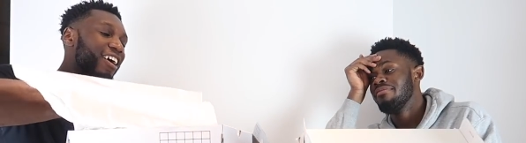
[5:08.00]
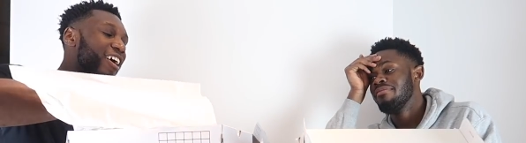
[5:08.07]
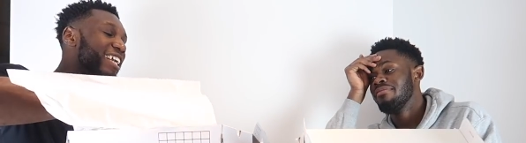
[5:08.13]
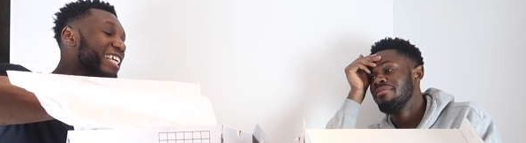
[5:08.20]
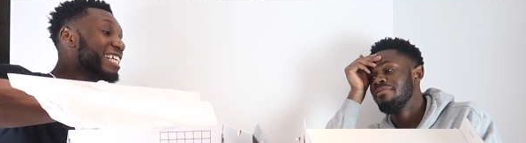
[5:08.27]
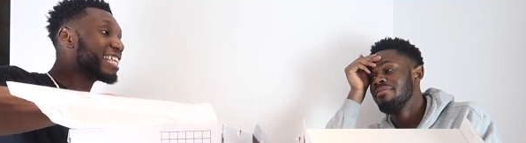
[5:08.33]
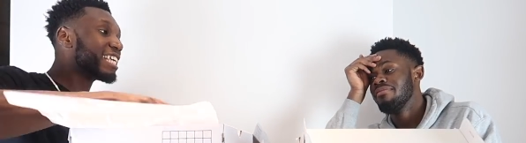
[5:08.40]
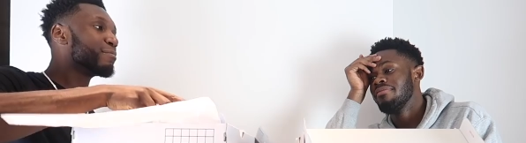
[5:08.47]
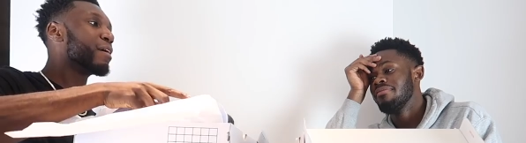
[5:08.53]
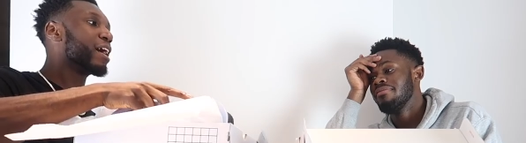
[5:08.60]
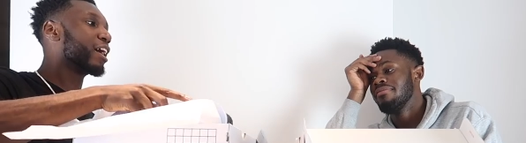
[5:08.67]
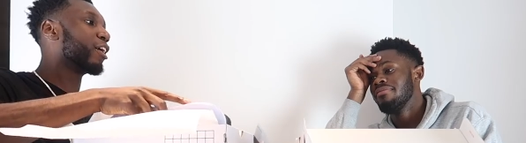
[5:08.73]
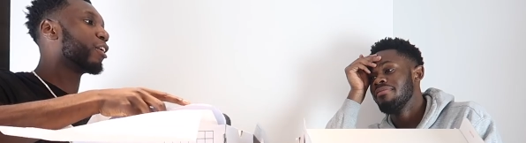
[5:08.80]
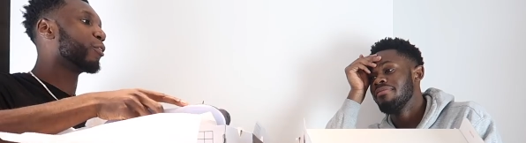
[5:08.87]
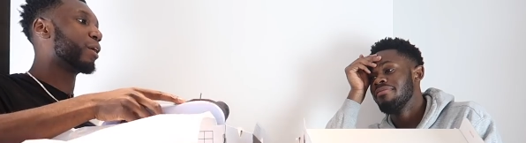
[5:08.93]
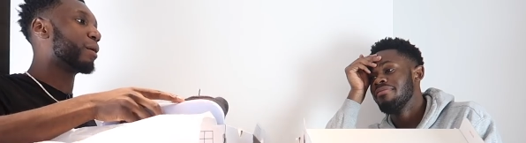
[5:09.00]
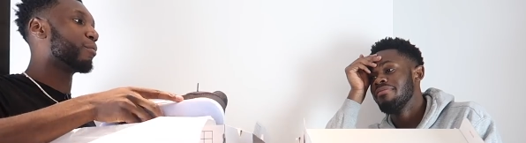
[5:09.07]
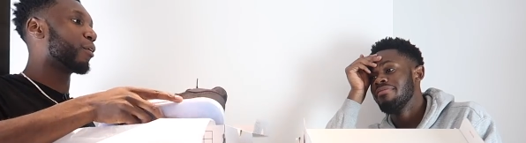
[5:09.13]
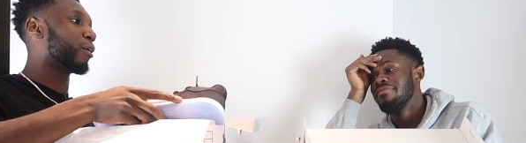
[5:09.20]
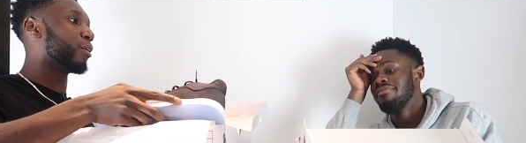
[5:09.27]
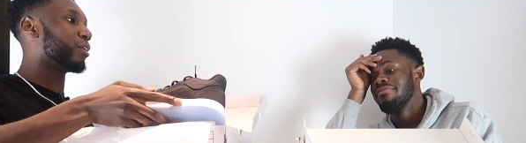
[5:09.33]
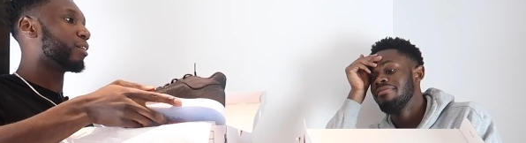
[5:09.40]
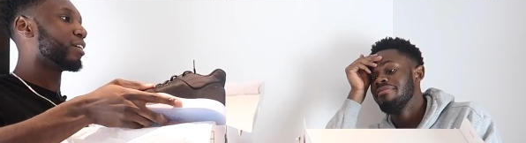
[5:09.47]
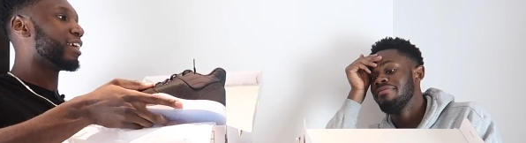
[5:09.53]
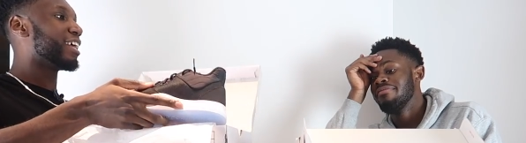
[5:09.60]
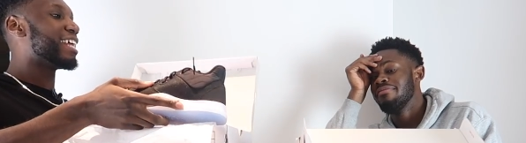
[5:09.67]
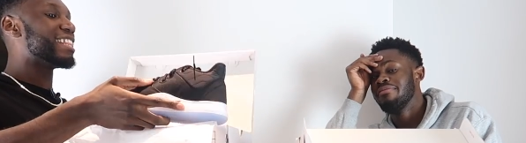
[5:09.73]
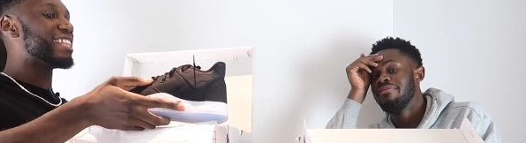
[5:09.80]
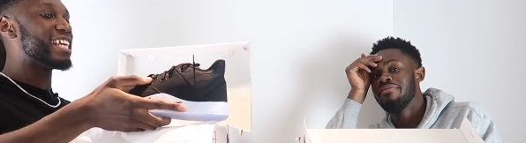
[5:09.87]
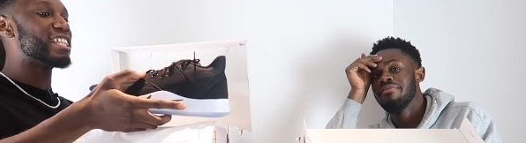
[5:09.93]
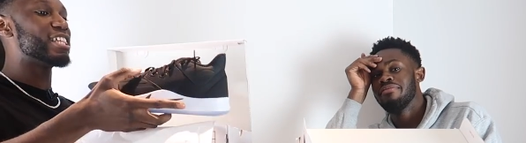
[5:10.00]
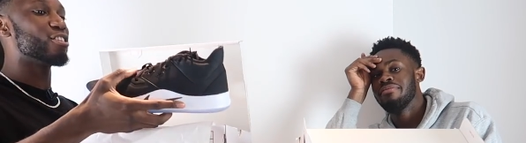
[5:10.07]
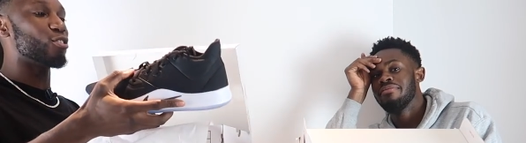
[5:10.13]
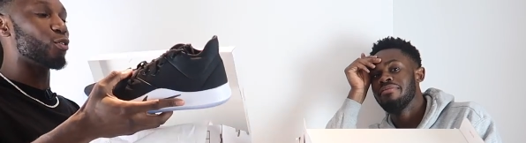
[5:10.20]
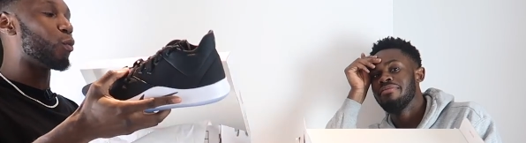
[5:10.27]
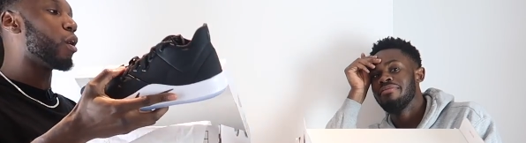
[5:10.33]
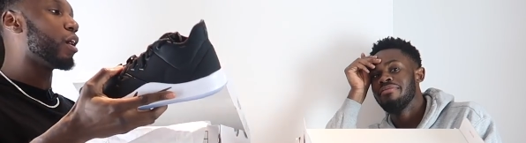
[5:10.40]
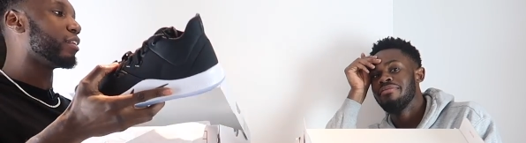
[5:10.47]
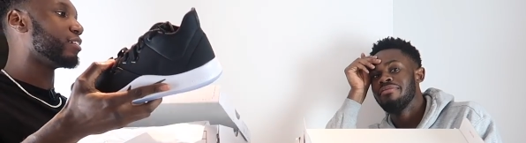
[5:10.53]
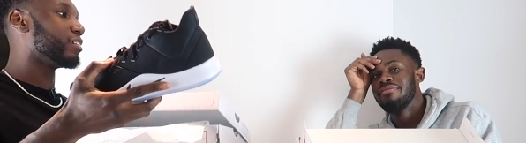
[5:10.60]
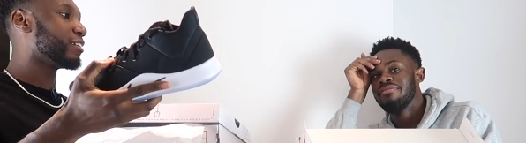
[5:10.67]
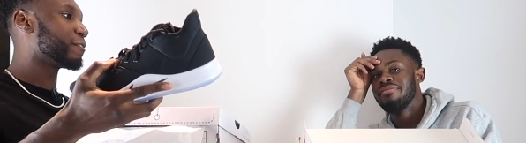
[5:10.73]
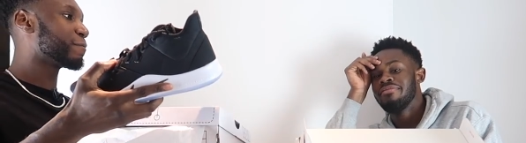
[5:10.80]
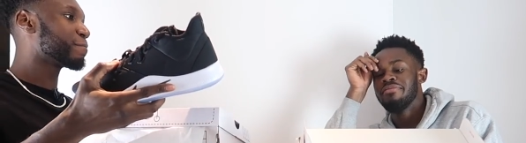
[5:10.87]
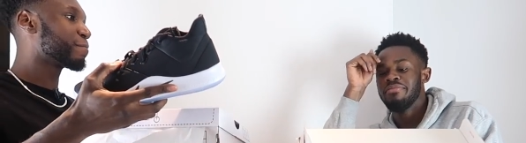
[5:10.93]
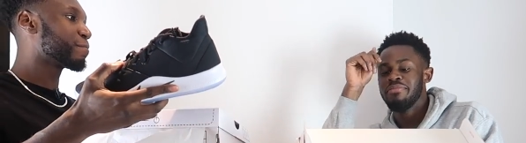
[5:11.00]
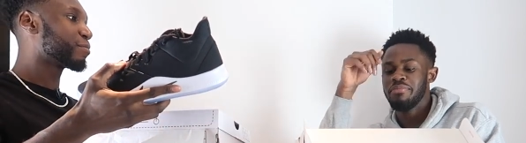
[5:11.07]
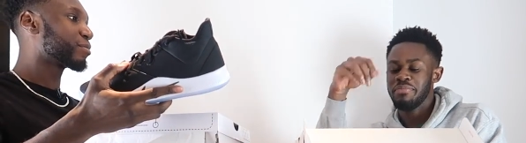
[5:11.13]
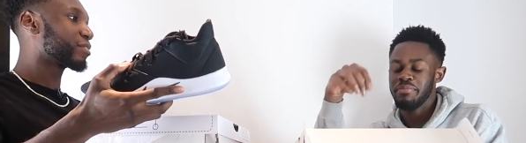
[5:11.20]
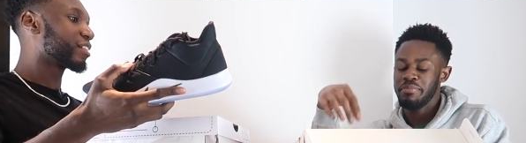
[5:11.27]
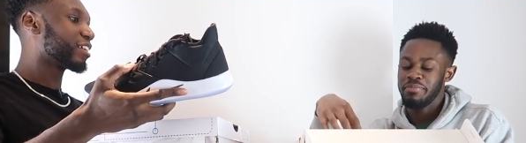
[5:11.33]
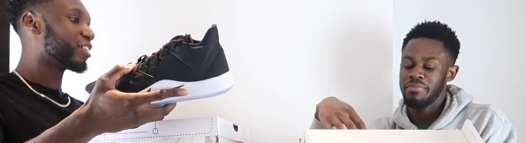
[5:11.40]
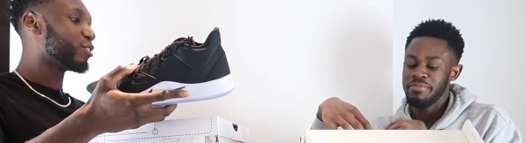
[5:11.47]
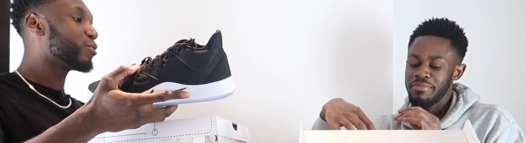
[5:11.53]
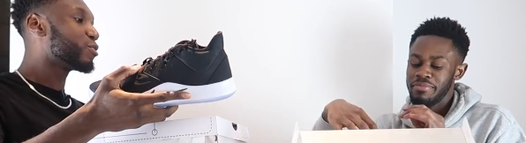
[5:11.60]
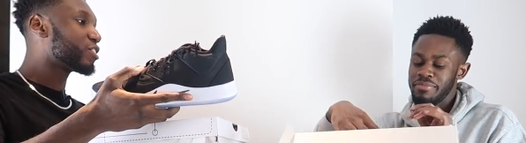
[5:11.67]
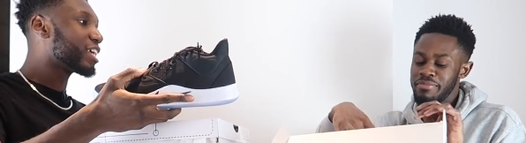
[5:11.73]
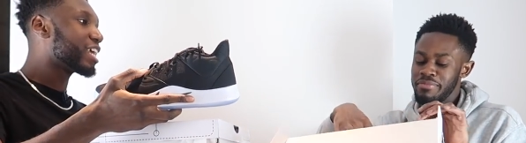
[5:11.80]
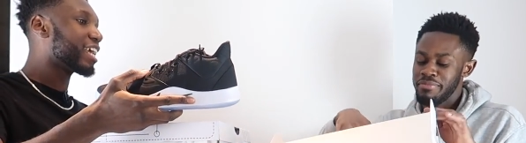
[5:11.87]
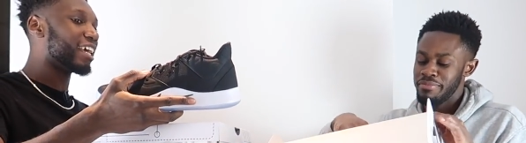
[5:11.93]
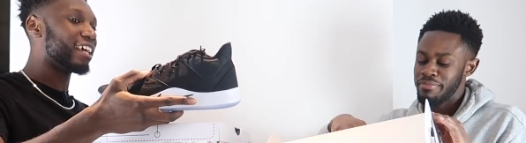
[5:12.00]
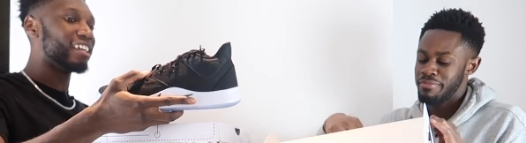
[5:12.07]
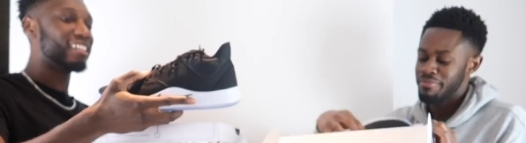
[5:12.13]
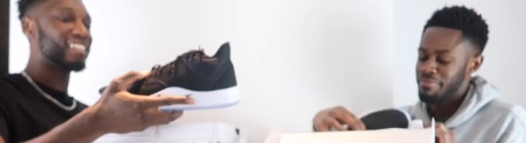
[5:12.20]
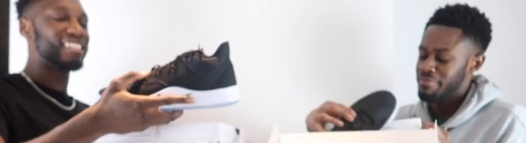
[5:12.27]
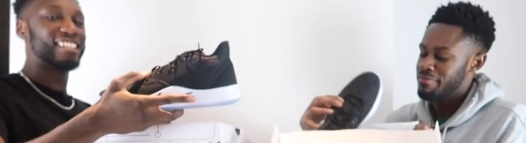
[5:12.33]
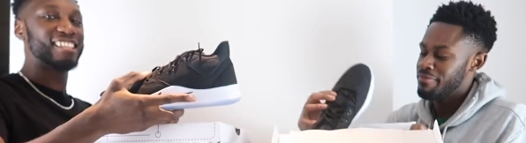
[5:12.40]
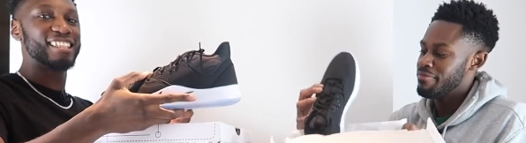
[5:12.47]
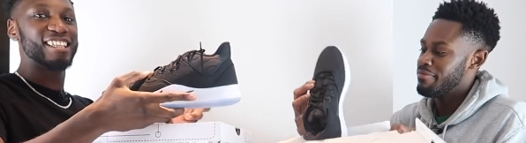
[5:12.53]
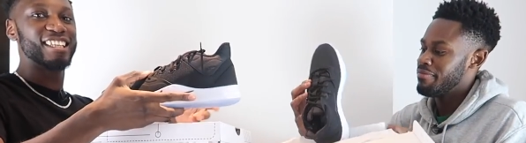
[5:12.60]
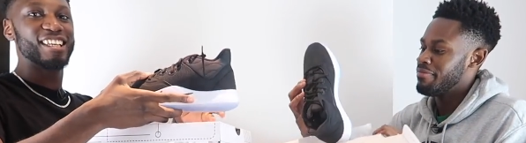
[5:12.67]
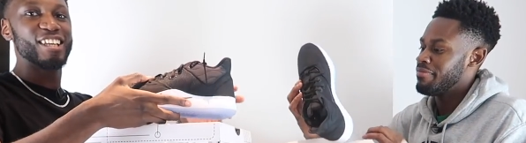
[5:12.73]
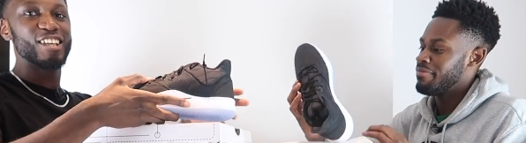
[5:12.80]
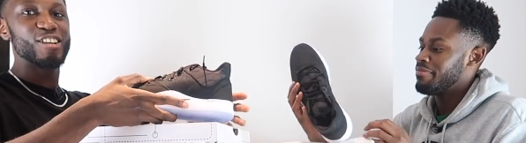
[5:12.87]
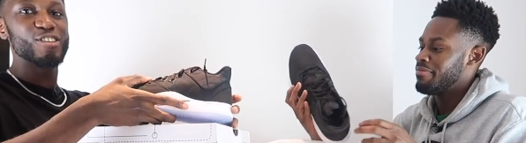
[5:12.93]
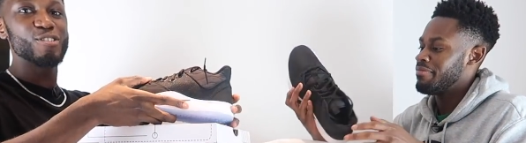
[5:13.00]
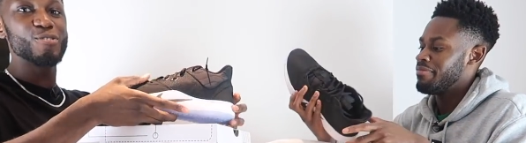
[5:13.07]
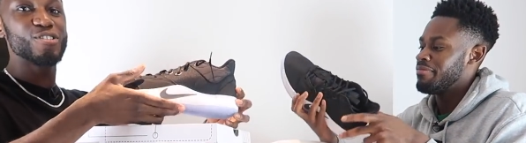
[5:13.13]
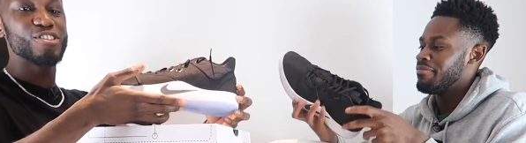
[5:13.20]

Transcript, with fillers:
Speaker 1: oh, this is my colorway, bro. This is the one. You see it. You